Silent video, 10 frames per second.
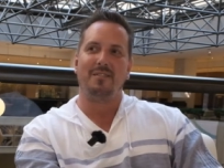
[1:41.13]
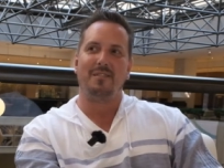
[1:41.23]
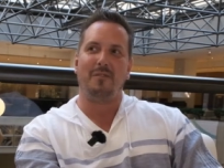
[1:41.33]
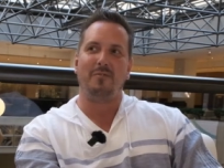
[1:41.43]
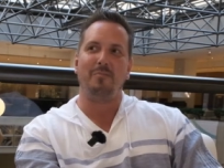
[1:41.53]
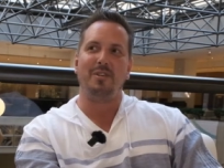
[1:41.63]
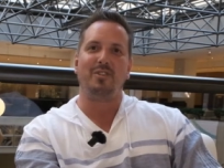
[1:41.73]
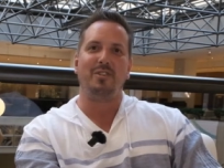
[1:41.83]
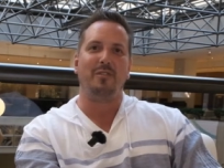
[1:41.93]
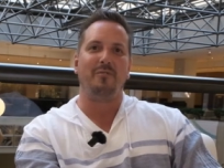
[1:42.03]
of the
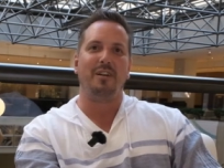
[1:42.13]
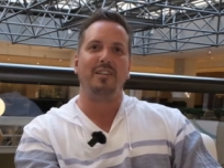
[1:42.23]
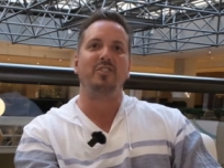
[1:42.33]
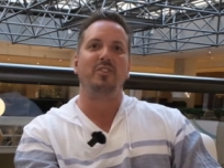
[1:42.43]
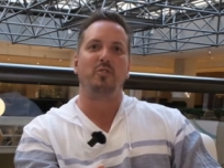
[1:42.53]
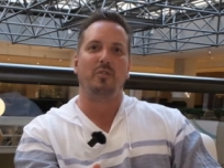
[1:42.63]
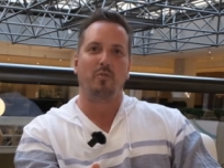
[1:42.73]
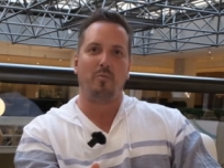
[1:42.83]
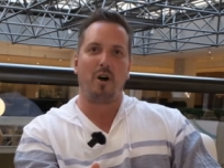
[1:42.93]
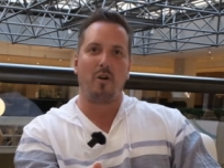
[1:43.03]
mission of uh, Engineers of
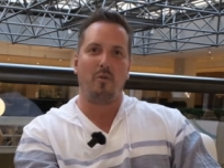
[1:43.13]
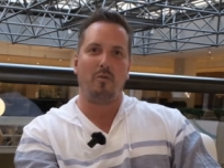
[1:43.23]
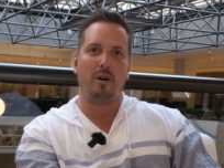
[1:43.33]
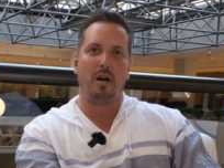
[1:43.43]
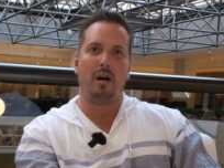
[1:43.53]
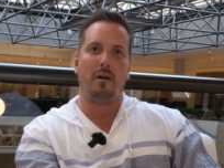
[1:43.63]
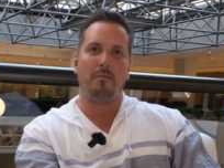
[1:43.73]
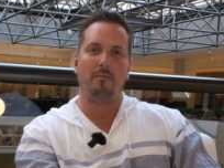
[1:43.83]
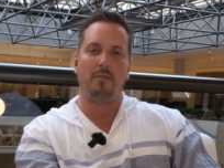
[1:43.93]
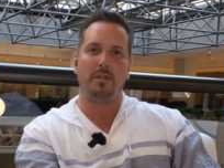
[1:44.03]
Tomorrow
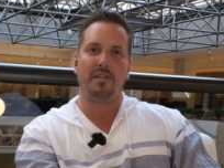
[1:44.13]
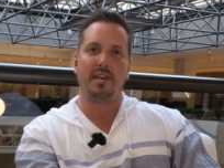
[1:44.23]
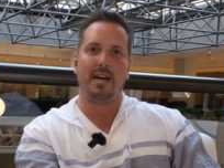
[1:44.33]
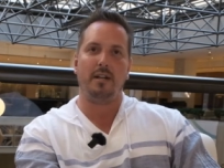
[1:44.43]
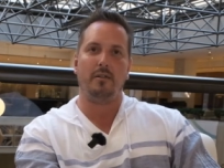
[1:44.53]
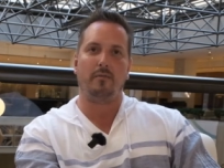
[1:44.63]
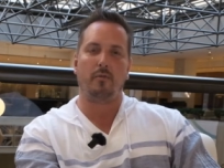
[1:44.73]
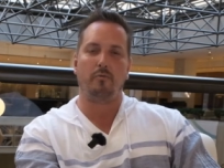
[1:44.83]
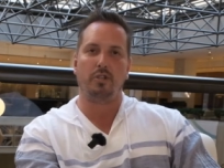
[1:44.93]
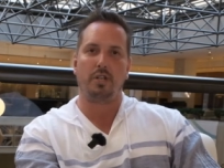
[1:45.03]
um, in Canada,
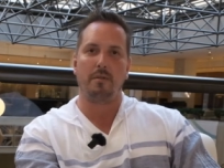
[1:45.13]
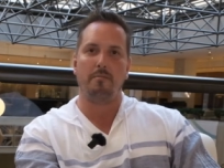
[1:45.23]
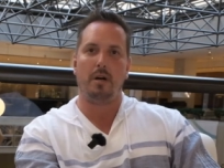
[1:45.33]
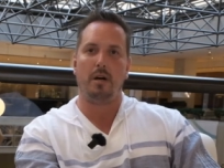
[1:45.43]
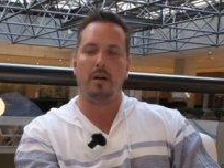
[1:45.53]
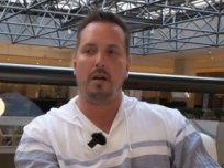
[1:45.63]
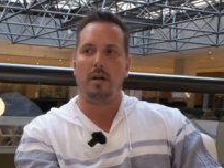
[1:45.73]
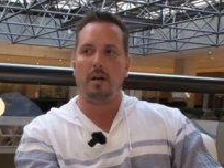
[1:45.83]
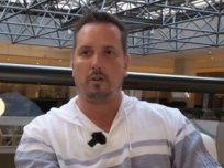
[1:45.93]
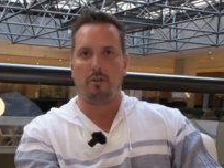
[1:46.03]
for which I'm uh,
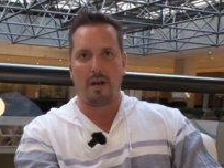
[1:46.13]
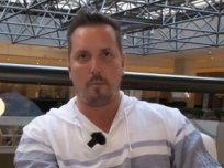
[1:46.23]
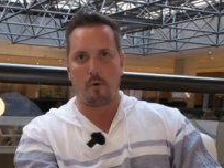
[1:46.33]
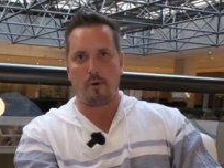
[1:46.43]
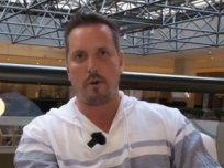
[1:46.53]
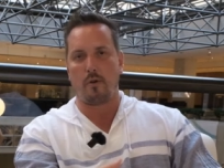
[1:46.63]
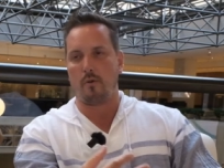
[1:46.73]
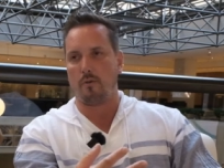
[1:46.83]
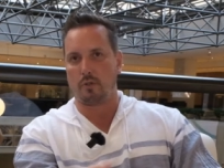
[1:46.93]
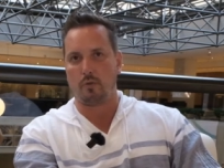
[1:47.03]
a collaborator,
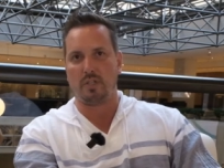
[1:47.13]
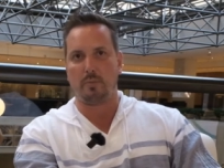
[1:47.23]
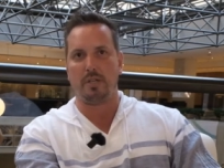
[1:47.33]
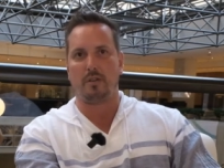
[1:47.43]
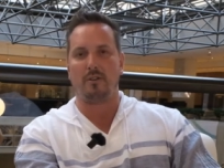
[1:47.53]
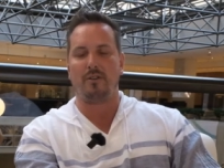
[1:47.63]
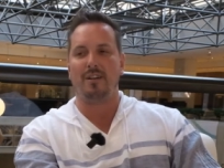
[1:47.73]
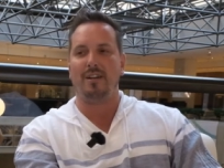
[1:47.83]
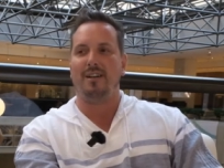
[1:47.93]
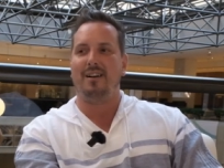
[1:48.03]
also a speaker.
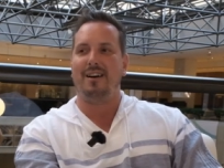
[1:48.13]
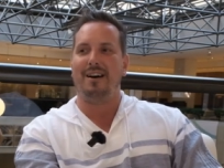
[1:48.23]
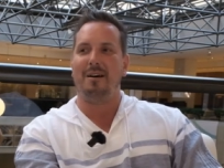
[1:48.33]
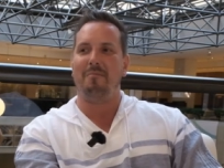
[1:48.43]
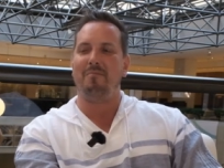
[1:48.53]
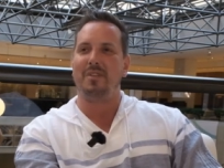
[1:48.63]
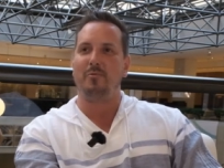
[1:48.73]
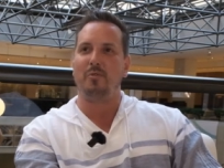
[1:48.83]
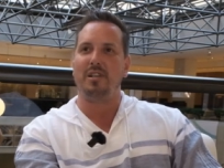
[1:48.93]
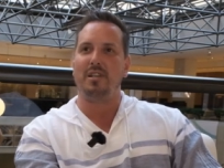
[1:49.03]
Um, it
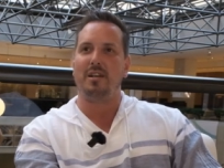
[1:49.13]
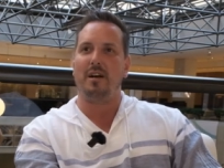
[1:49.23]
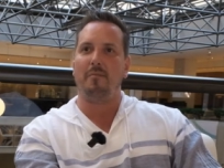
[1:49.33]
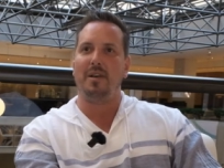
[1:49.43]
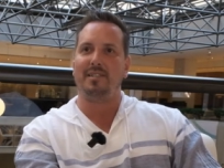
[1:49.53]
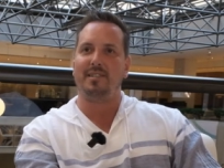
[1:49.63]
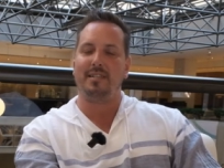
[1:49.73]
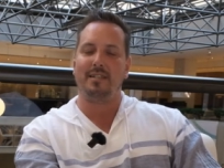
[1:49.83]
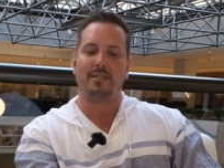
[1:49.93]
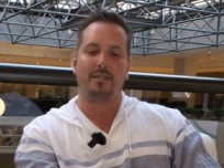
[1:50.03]
really uh,
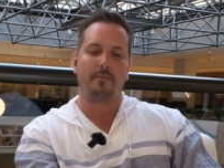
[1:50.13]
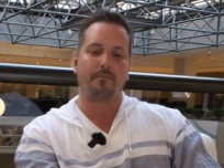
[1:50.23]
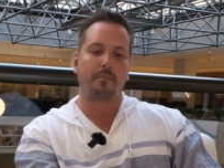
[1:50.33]
assists